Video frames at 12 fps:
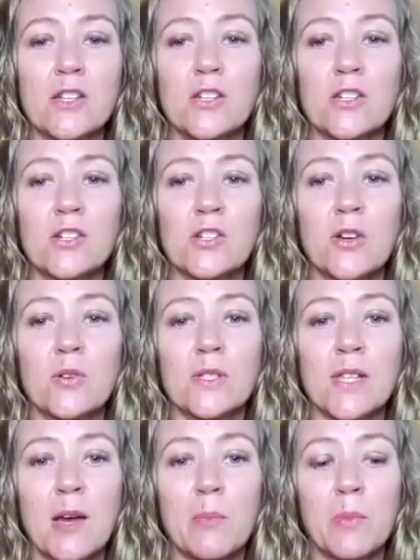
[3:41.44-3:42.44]
it shows
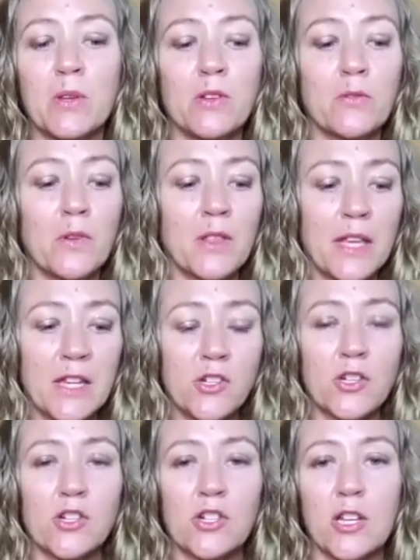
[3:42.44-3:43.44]
up in your
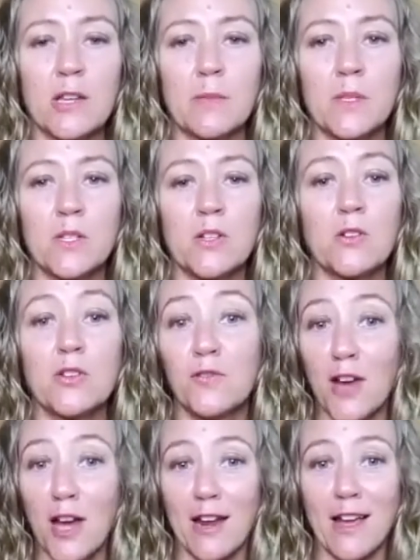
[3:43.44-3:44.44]
relationships, you know, and you've
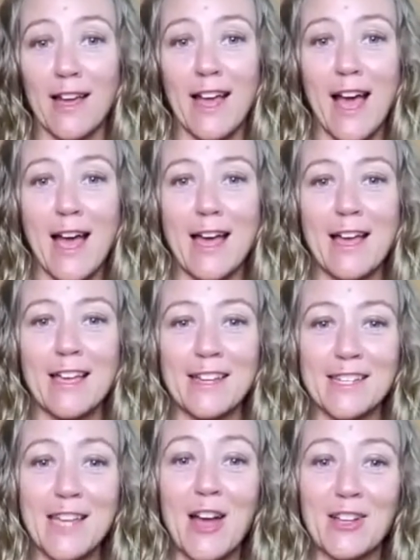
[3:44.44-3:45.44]
got a
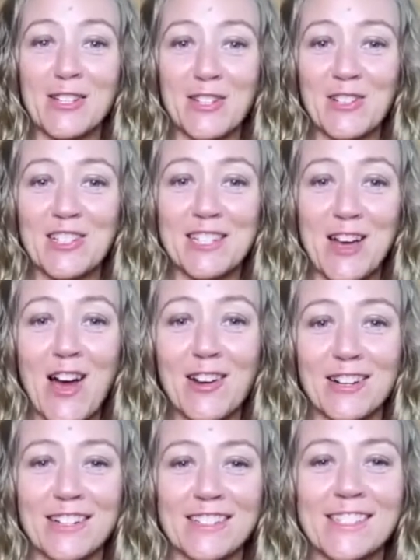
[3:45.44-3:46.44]
young adult
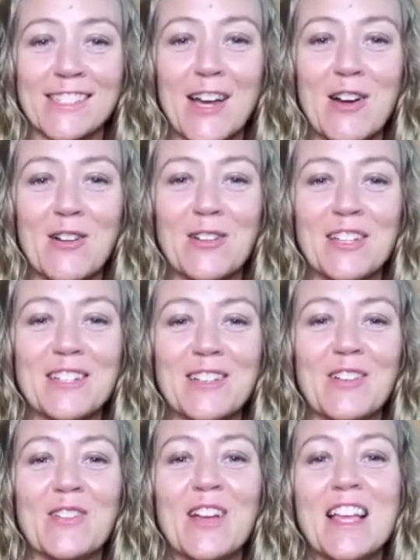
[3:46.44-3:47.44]
daughter. So, you
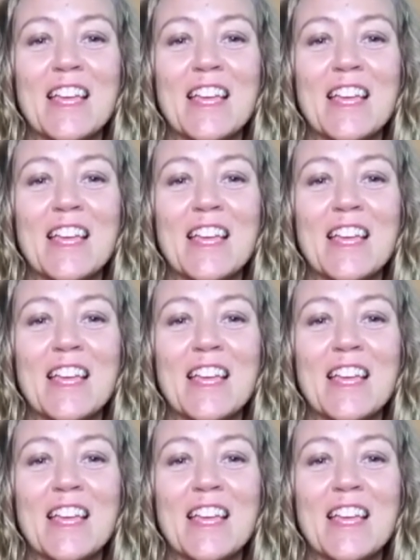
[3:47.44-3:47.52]
know,